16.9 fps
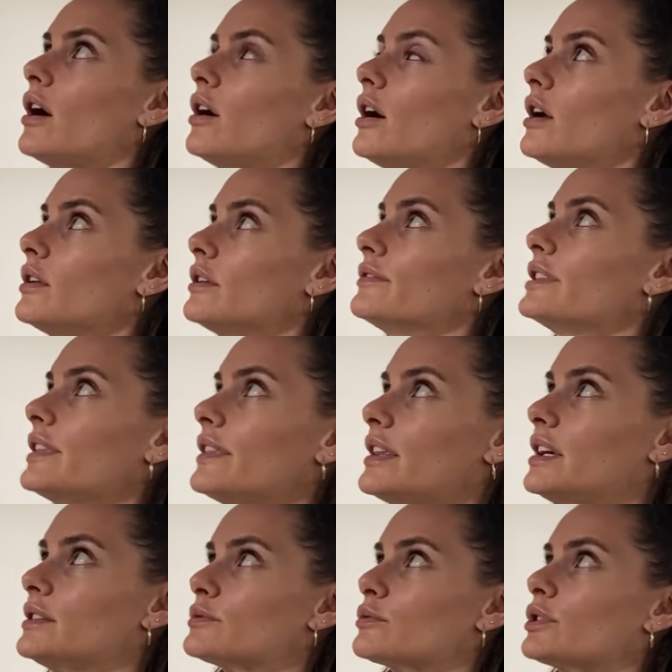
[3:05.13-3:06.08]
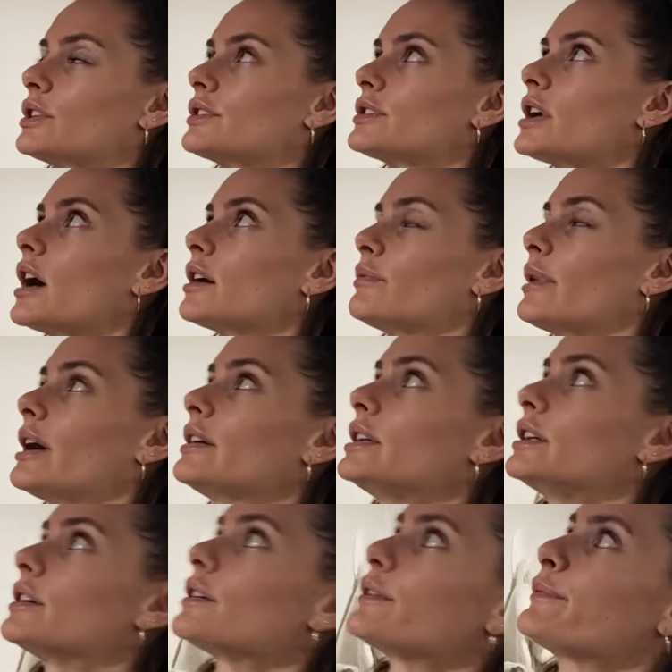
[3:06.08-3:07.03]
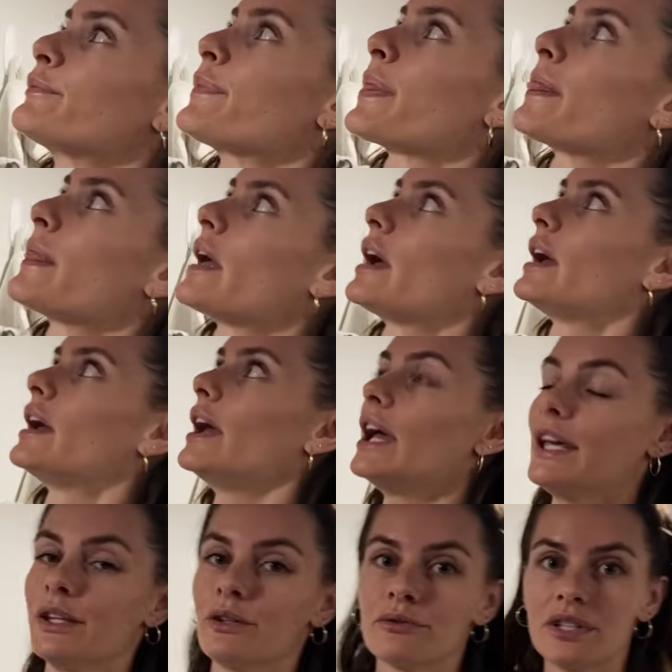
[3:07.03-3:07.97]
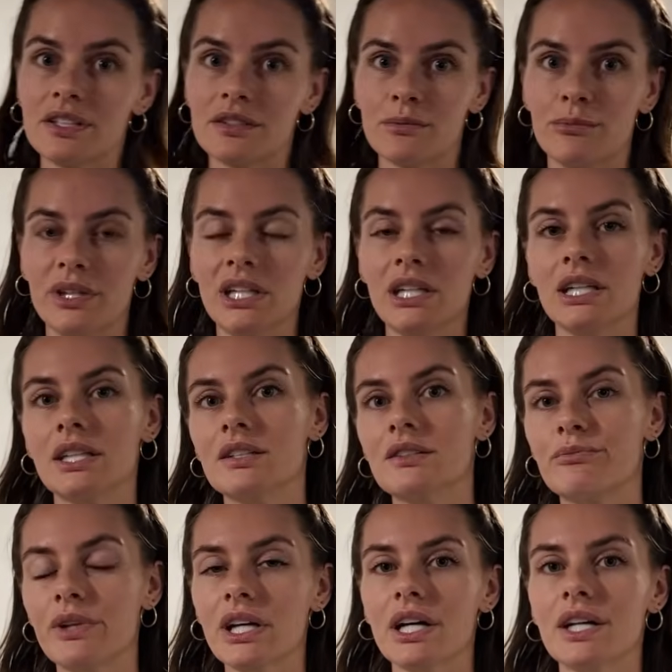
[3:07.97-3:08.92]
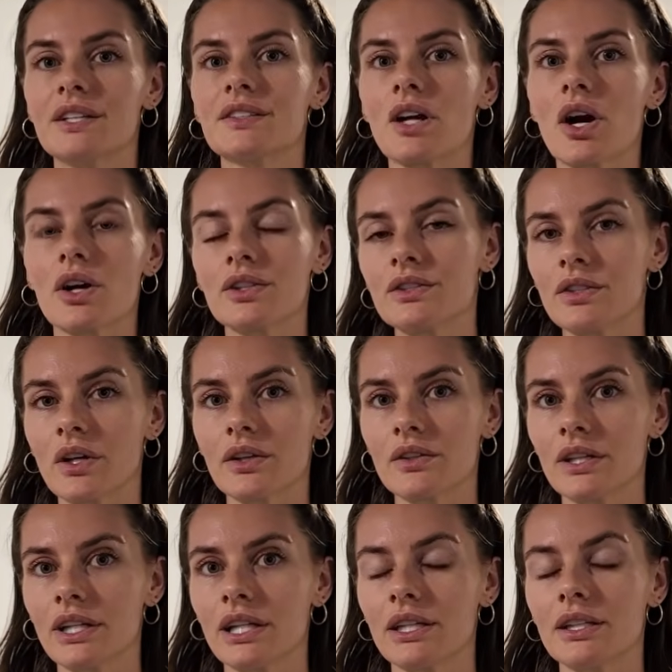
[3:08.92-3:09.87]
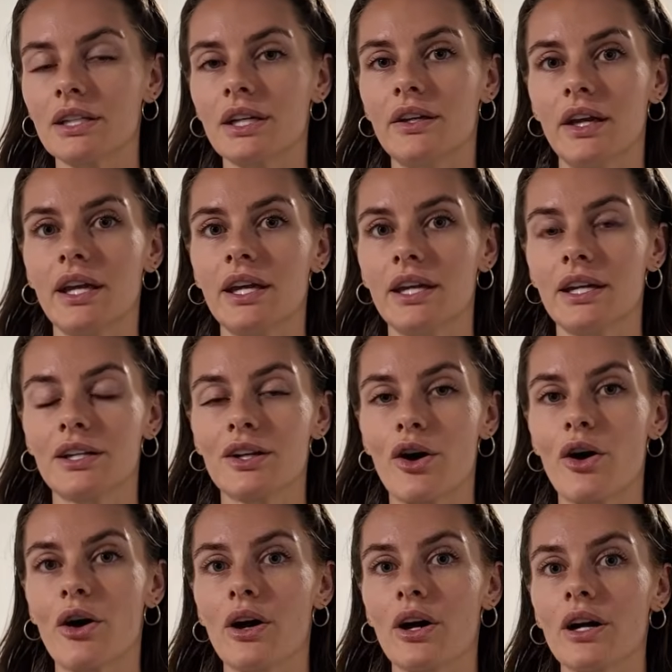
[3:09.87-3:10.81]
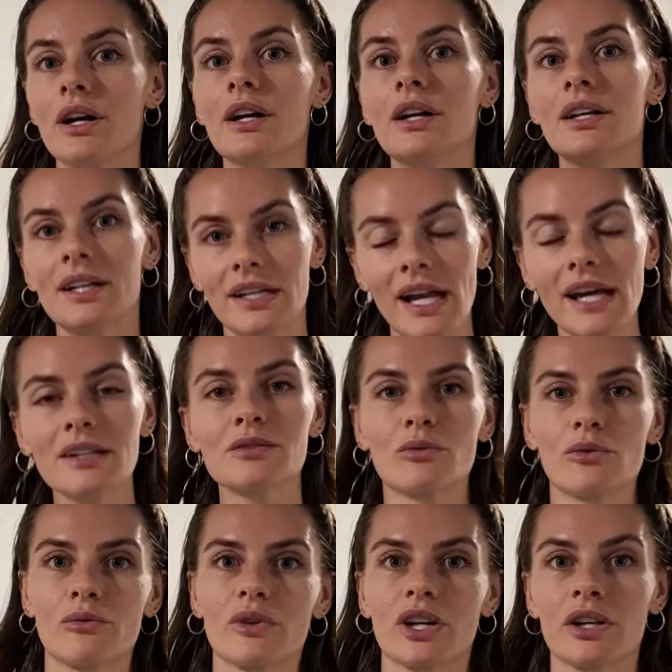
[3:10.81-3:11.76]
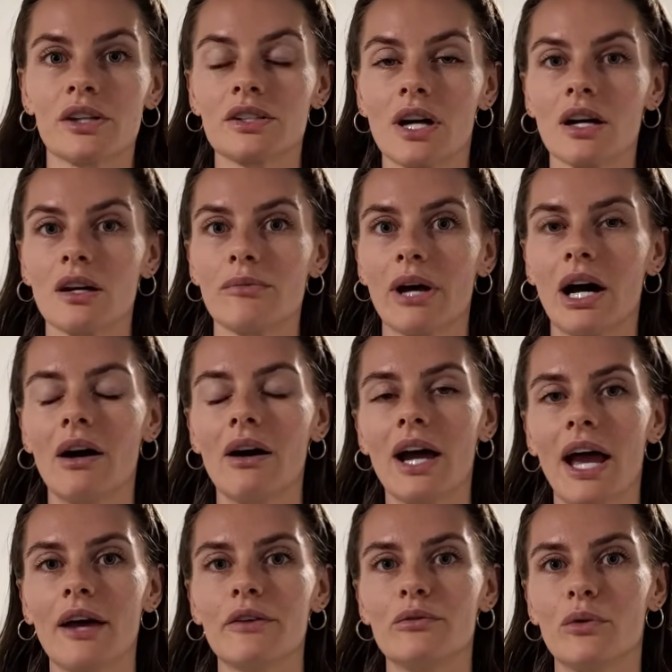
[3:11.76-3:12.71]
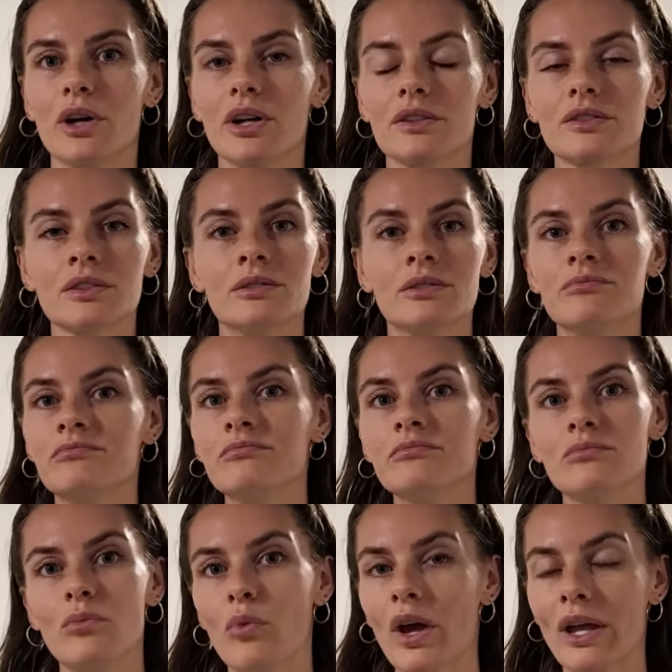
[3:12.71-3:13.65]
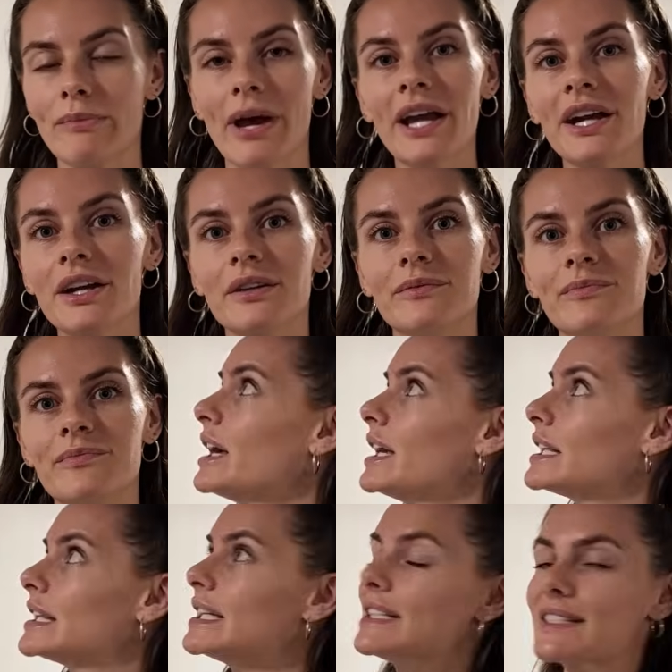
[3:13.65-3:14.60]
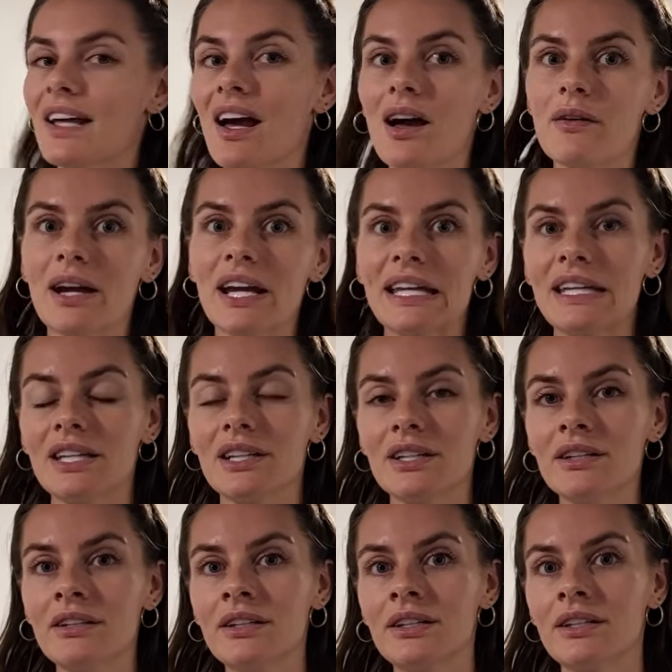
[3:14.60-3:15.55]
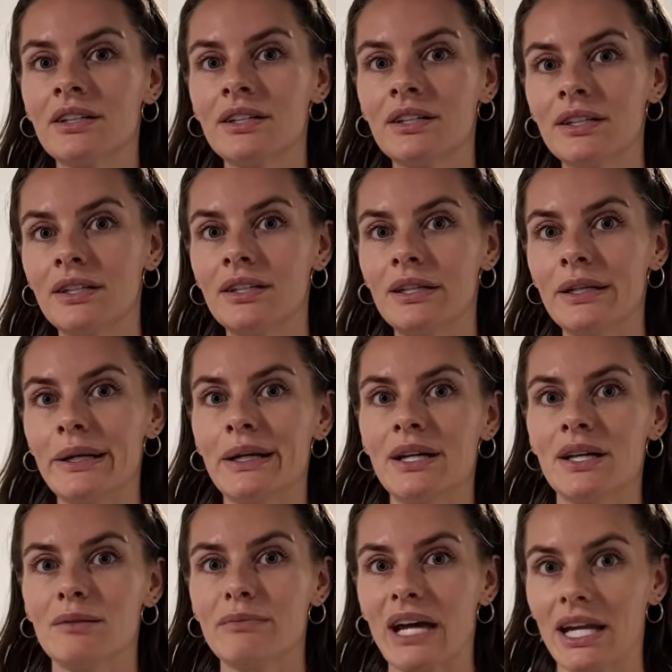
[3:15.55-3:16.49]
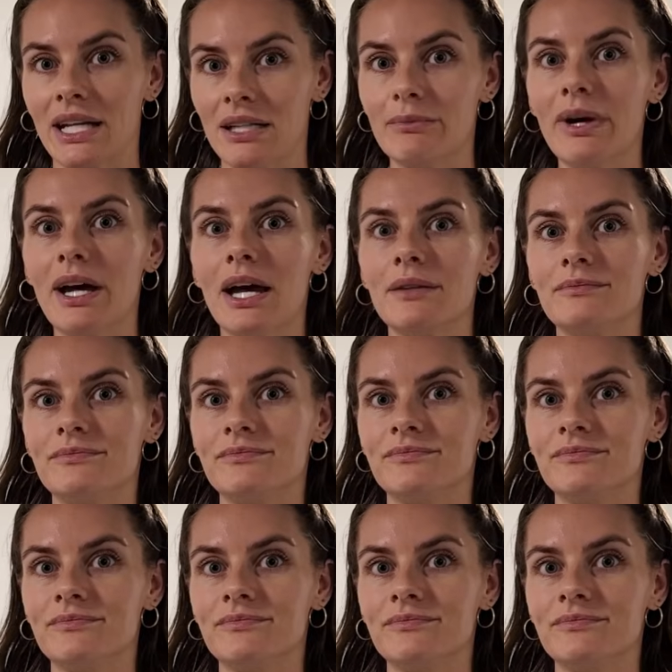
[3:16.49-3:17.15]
of the things we're going to talk about here. And the reason being is because our Starlink and our next one we're going to talk about have worked way better. This guy right here, pain in the butt.